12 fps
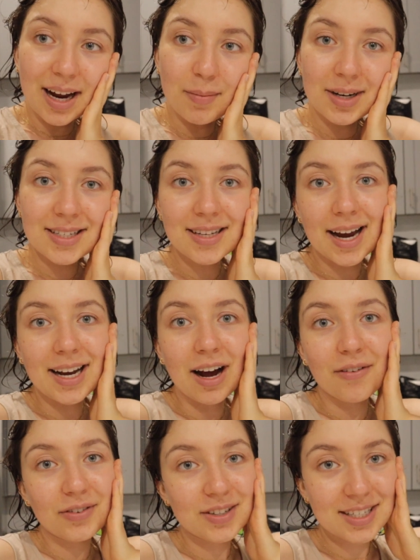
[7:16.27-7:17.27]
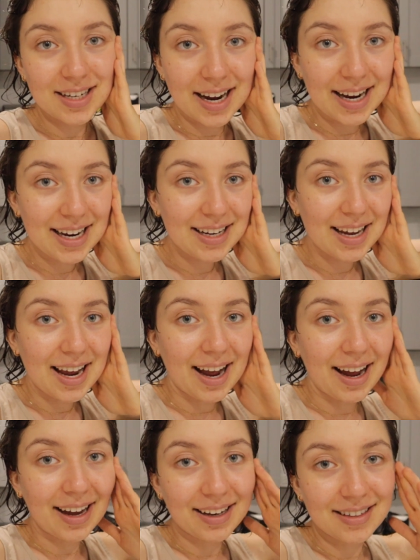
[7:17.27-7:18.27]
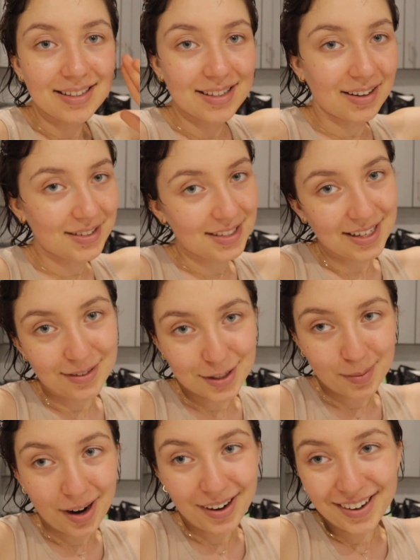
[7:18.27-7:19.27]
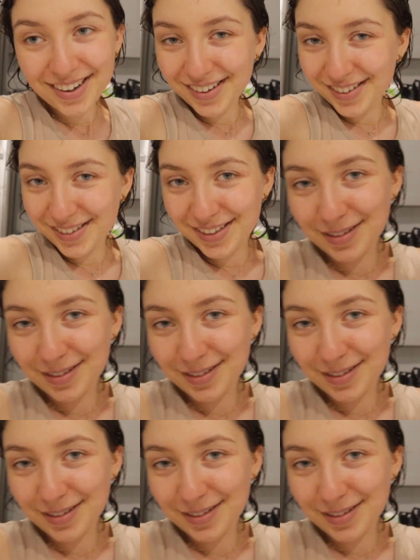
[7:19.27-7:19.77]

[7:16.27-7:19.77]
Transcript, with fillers: I'm gonna sign out for tonight and I'll see you tomorrow.